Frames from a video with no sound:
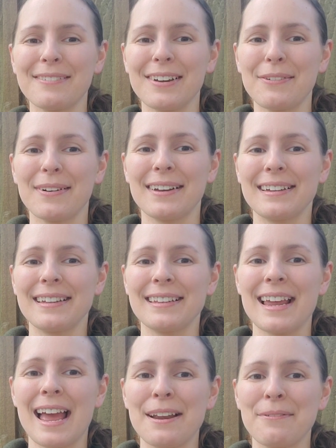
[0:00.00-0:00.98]

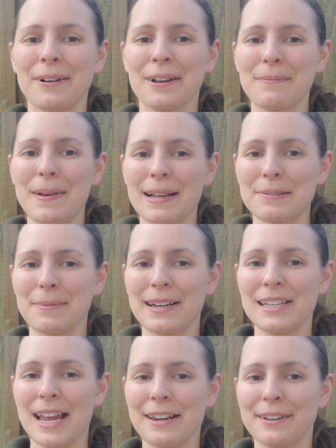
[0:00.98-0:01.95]
everyone and welcome back to
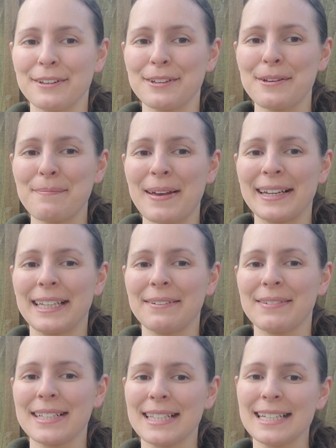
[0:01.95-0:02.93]
my channel. My
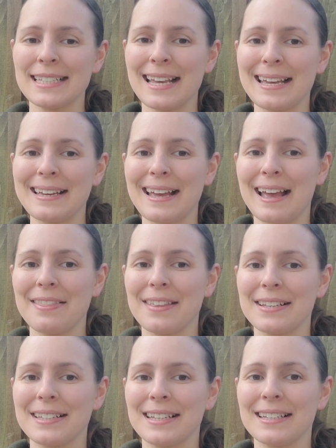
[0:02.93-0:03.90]
name is Lisa and
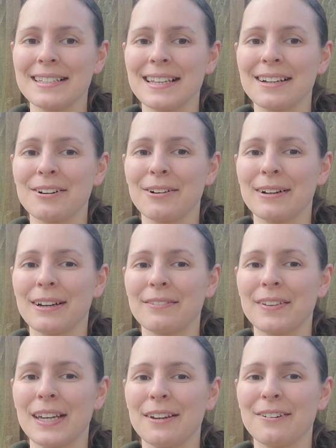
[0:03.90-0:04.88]
this is Growing
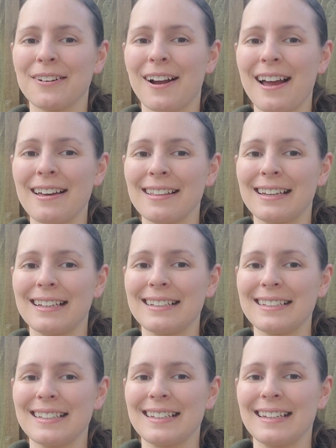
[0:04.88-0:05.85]
on Vancouver
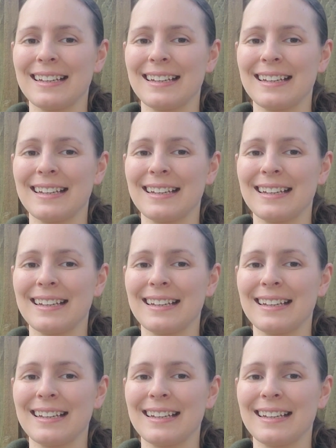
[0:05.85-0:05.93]
Island.